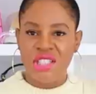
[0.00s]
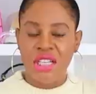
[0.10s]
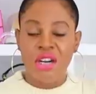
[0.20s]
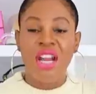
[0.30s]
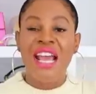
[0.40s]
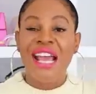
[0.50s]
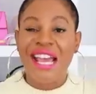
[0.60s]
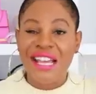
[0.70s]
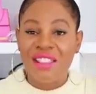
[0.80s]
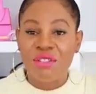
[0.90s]
in here.
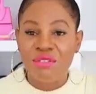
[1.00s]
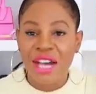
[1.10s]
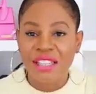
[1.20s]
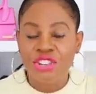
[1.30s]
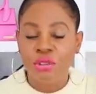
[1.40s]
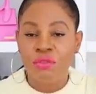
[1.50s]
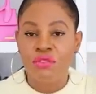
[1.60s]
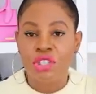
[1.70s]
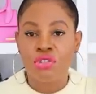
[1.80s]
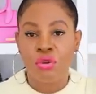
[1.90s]
And the fact that you can
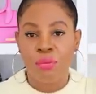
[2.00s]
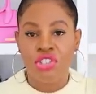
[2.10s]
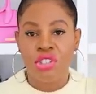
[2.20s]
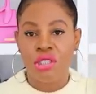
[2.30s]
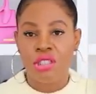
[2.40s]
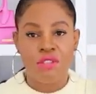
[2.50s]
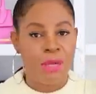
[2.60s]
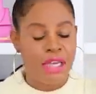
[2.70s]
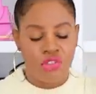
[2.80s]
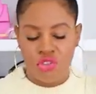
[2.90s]
fit so much into this
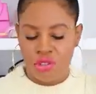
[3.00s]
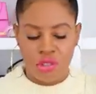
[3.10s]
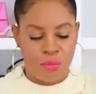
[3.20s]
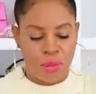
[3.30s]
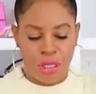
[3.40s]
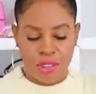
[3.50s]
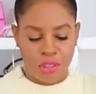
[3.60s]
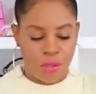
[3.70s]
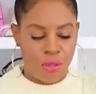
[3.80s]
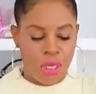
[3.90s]
bag is just a plus.
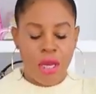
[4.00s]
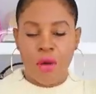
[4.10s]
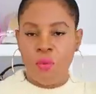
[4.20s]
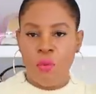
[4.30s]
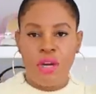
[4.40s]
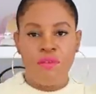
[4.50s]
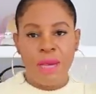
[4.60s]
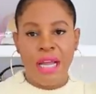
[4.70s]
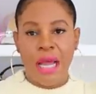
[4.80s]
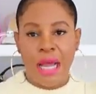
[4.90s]
So one of
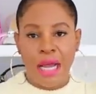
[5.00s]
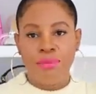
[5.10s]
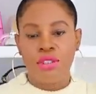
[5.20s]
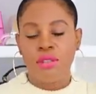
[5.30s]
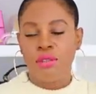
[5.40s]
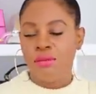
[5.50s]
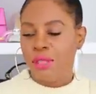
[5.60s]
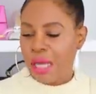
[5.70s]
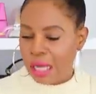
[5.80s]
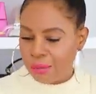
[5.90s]
my absolute,
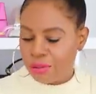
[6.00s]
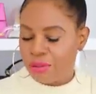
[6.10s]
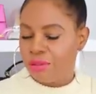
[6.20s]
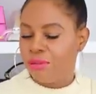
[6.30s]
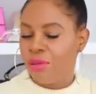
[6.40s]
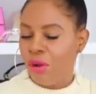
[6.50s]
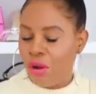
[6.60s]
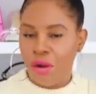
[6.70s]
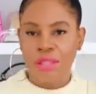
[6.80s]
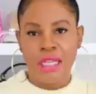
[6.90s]
absolute
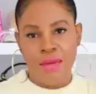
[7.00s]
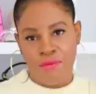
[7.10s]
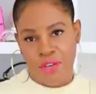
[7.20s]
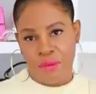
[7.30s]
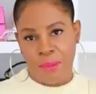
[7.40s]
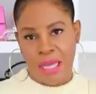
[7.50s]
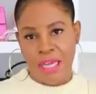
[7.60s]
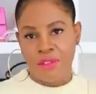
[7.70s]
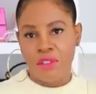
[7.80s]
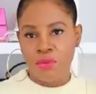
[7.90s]
all-time favorite
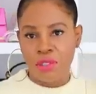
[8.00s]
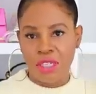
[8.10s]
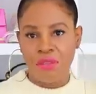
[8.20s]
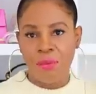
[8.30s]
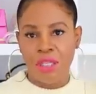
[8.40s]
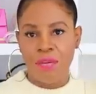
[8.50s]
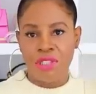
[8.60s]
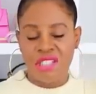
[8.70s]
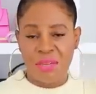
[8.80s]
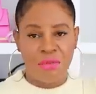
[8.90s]
bags. This will definitely become
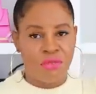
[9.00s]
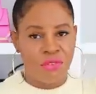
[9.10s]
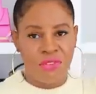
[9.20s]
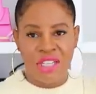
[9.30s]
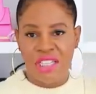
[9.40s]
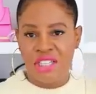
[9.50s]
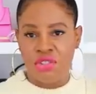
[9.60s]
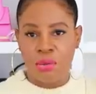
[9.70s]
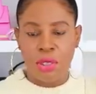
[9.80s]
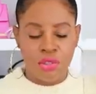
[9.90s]
a staple for Fendi.
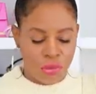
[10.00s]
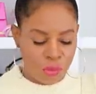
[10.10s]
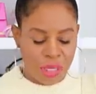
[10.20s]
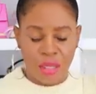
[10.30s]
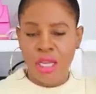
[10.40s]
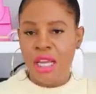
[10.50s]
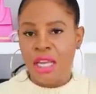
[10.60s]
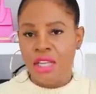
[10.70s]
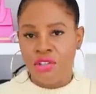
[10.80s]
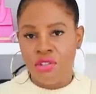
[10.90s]
It's doing too well.
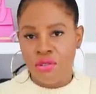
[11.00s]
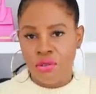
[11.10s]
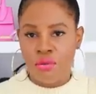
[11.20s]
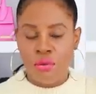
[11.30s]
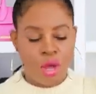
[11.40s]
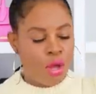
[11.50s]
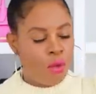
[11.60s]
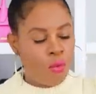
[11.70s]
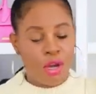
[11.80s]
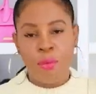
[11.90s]
It's too
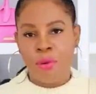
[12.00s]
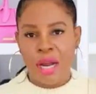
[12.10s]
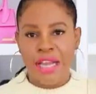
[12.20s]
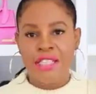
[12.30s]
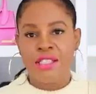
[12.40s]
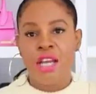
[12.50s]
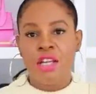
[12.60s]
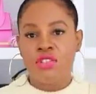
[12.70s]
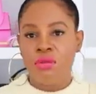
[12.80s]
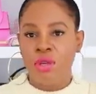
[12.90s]
well priced.
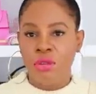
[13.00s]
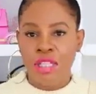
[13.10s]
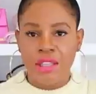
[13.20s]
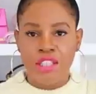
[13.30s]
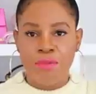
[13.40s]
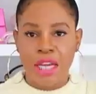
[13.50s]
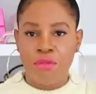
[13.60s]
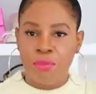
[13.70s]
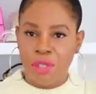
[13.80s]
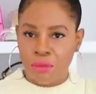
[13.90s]
So know that this
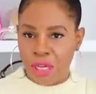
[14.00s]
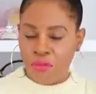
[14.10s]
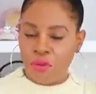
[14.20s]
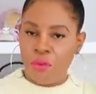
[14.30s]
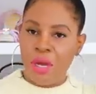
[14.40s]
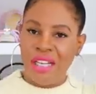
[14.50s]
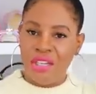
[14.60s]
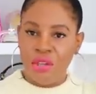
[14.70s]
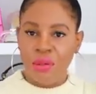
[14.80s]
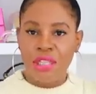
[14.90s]
bag will be around for a while
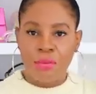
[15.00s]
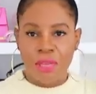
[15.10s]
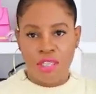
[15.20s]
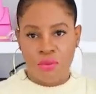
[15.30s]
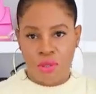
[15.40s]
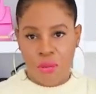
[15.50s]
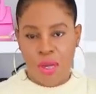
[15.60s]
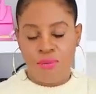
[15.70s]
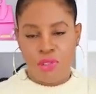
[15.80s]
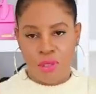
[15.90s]
and know that the price will go
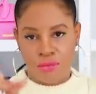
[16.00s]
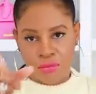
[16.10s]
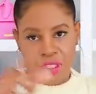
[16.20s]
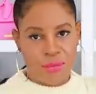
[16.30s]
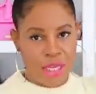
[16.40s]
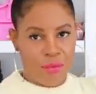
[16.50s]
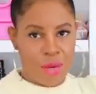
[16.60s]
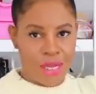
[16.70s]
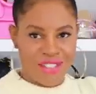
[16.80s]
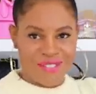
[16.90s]
up. So keep that in
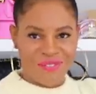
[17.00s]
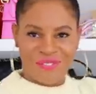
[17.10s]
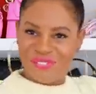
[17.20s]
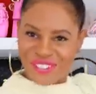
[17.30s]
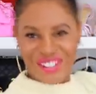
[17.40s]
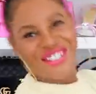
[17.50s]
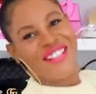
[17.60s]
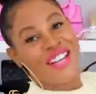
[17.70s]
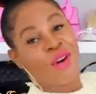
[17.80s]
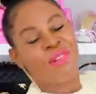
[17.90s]
mind. Um,
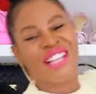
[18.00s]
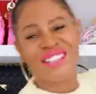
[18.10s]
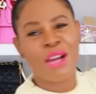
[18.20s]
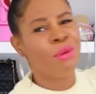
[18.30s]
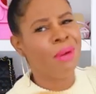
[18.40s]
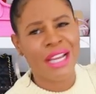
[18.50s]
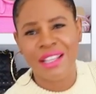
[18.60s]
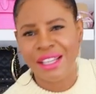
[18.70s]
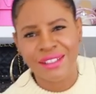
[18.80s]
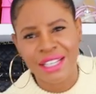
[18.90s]
oh, yes, I would buy
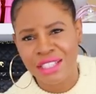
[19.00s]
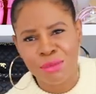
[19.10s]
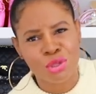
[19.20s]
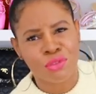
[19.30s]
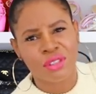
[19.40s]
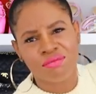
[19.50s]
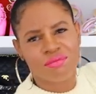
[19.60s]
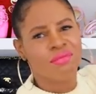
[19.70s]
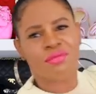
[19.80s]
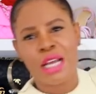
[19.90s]
it like ten times over.
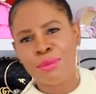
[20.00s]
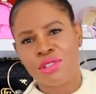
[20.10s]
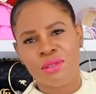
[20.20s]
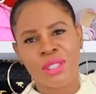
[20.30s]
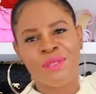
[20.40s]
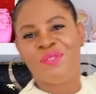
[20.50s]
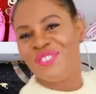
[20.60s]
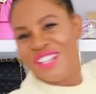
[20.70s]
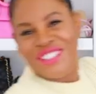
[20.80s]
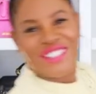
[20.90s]
Absolutely.
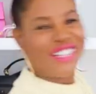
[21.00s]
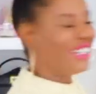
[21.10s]
On to the